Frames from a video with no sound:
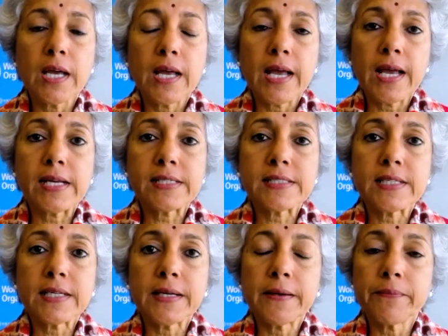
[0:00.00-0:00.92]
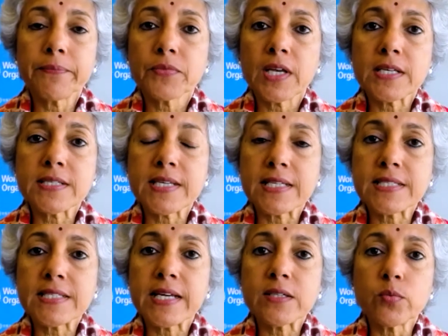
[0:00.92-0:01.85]
And as I
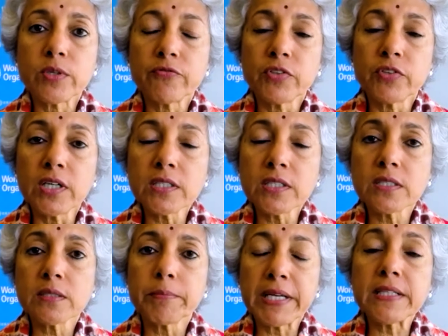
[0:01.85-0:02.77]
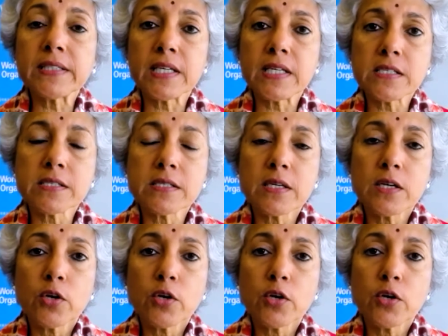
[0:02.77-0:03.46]
said, we've learned many things